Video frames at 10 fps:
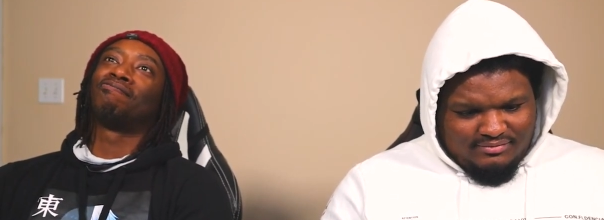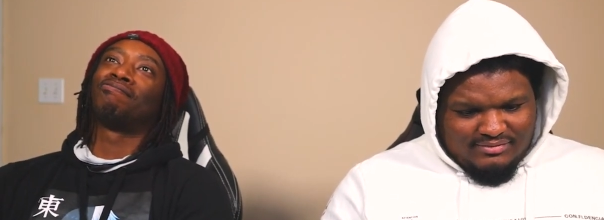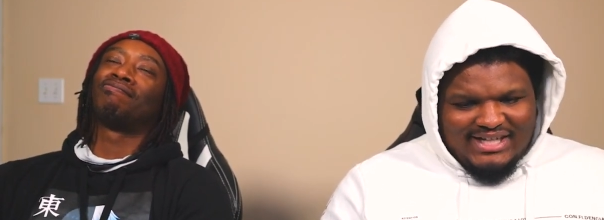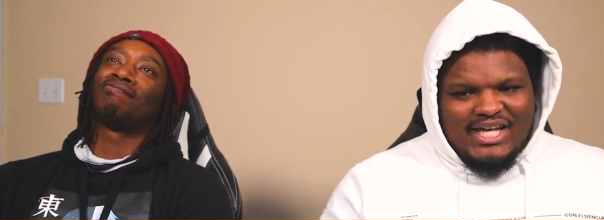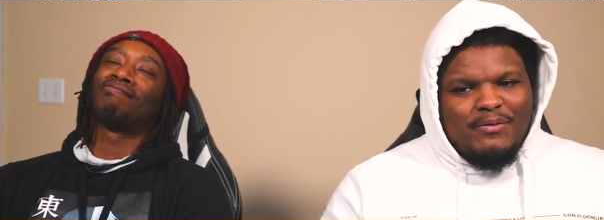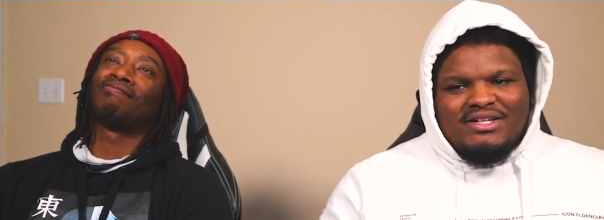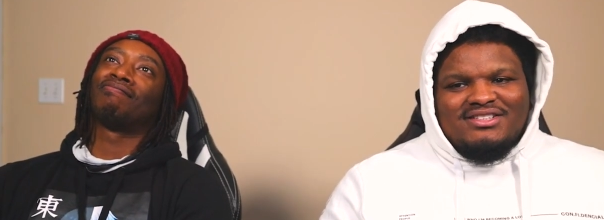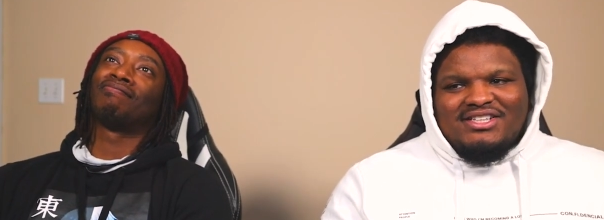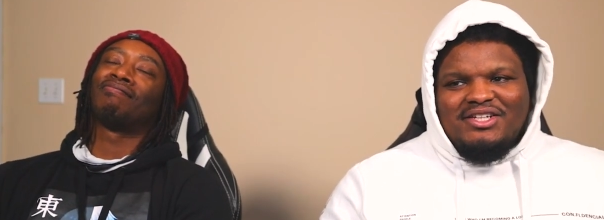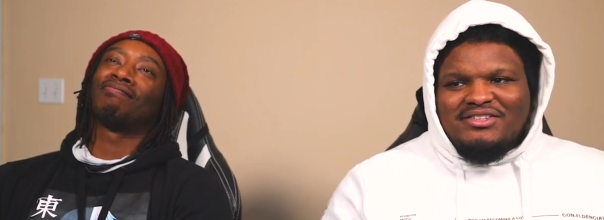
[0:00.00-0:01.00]
Speaker 1: I can't wait to
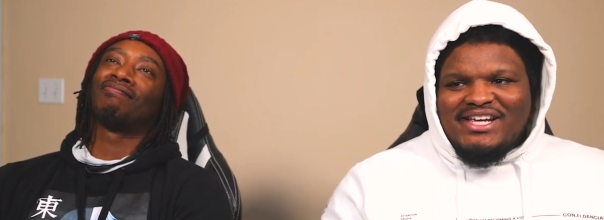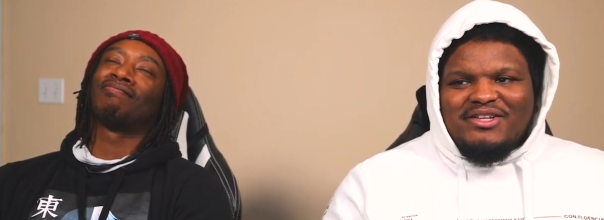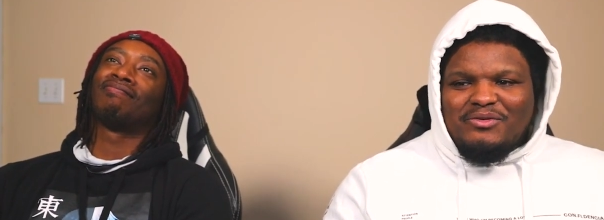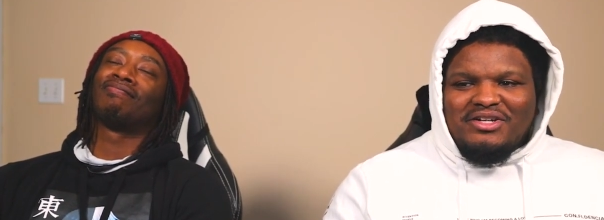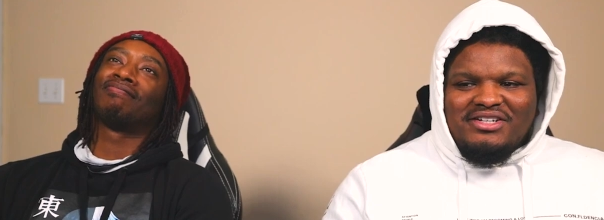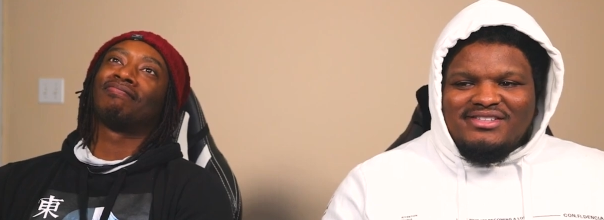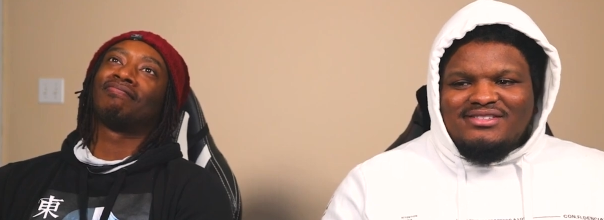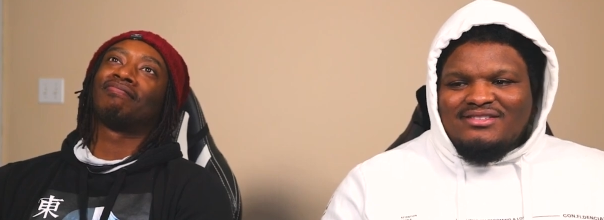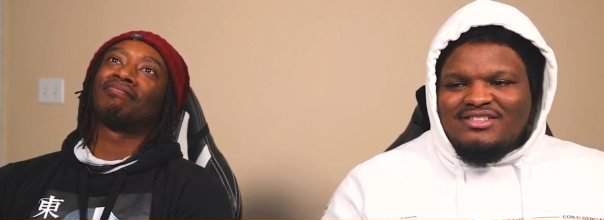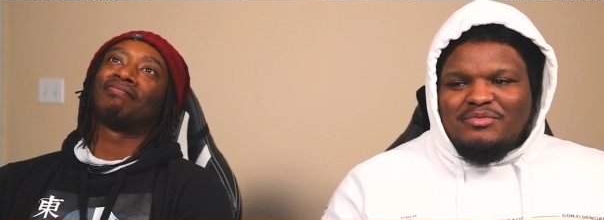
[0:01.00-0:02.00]
see exactly what it is.
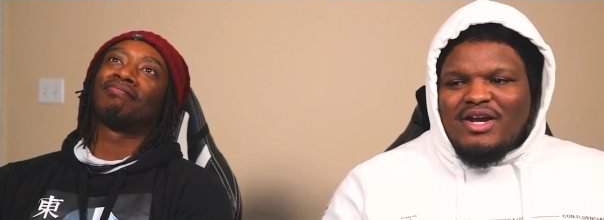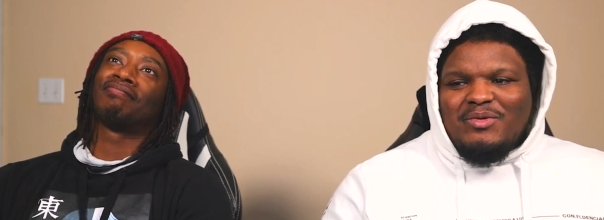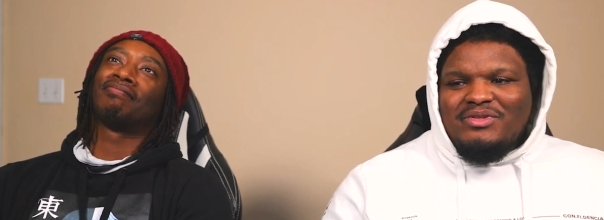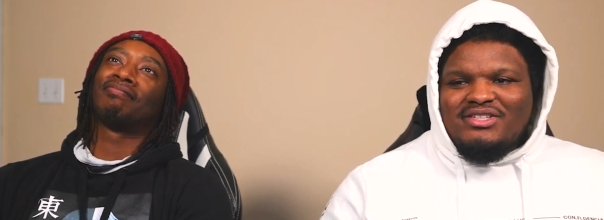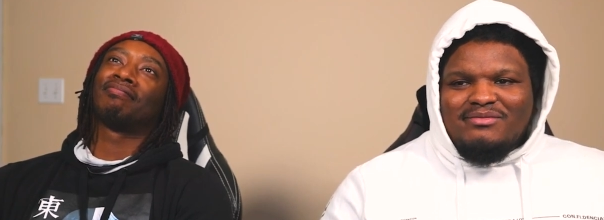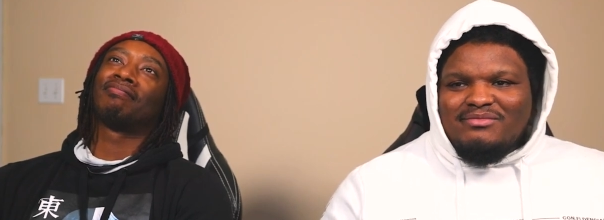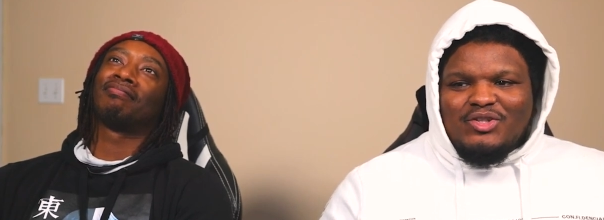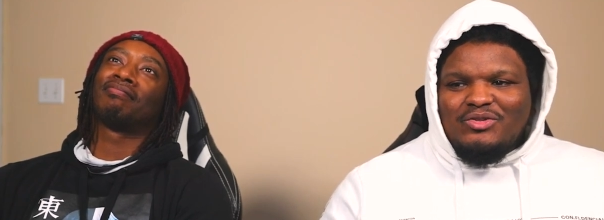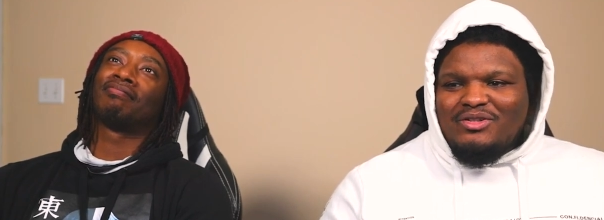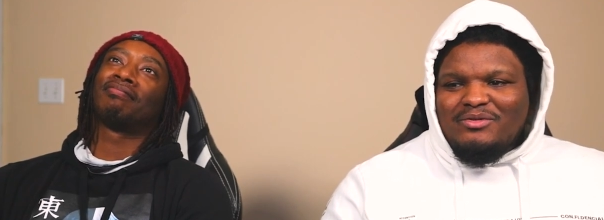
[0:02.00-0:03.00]
It's probably gonna be something
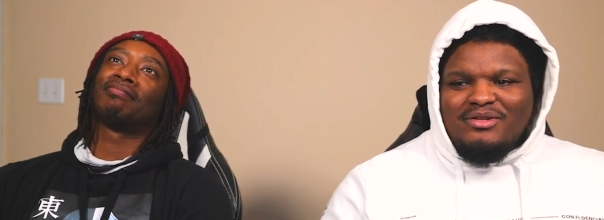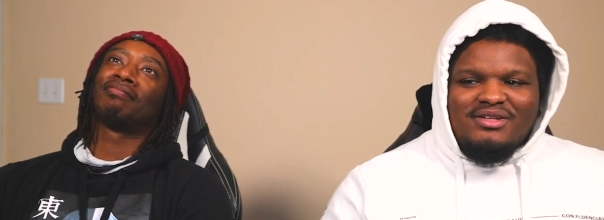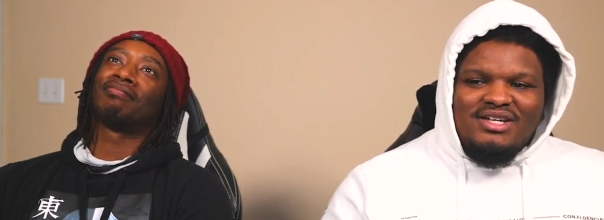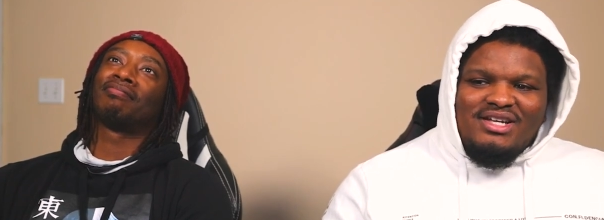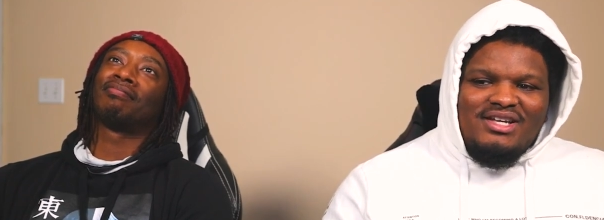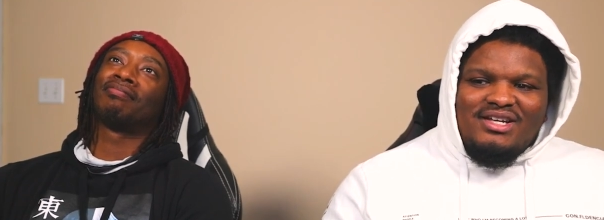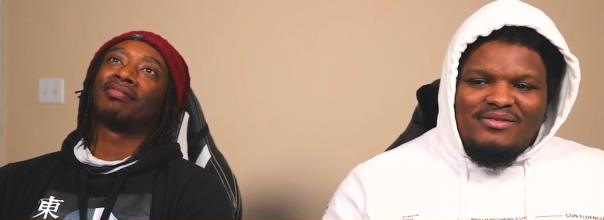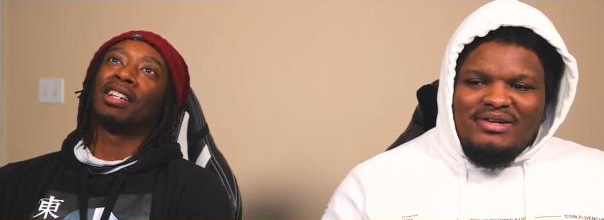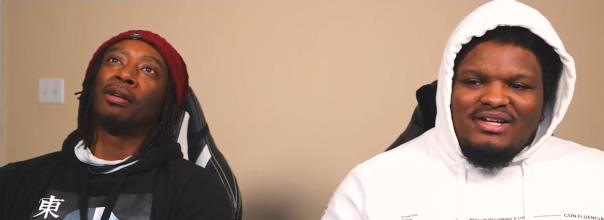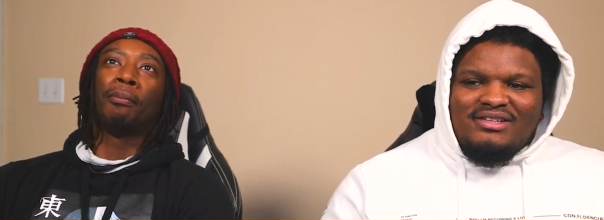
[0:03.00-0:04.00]
totally what
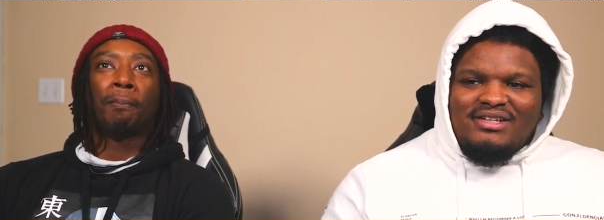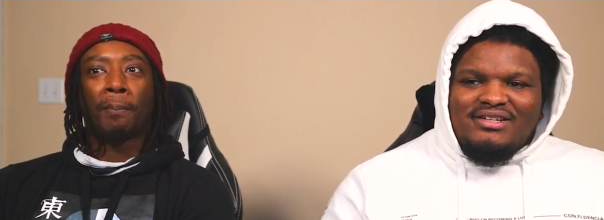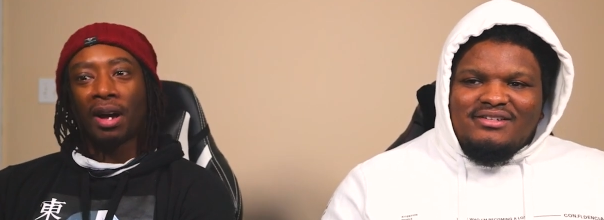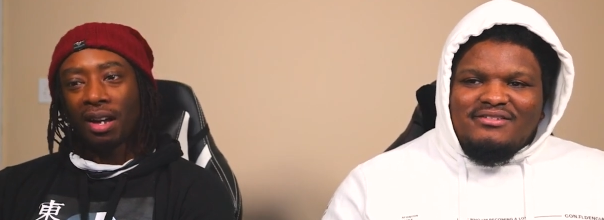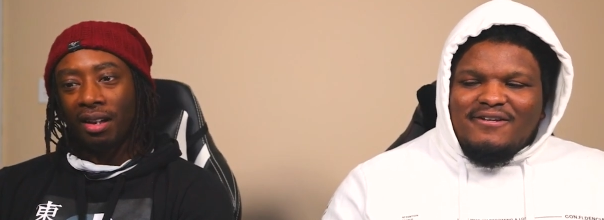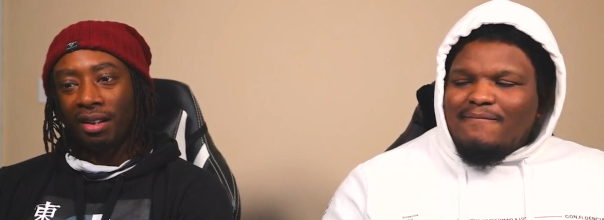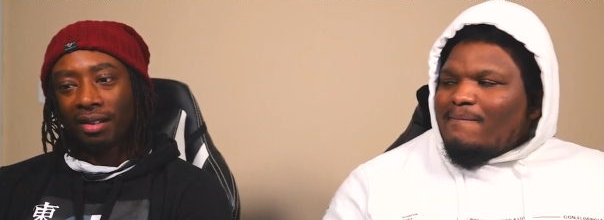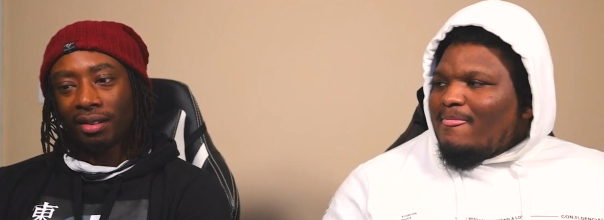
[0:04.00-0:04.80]
we ain't think of. But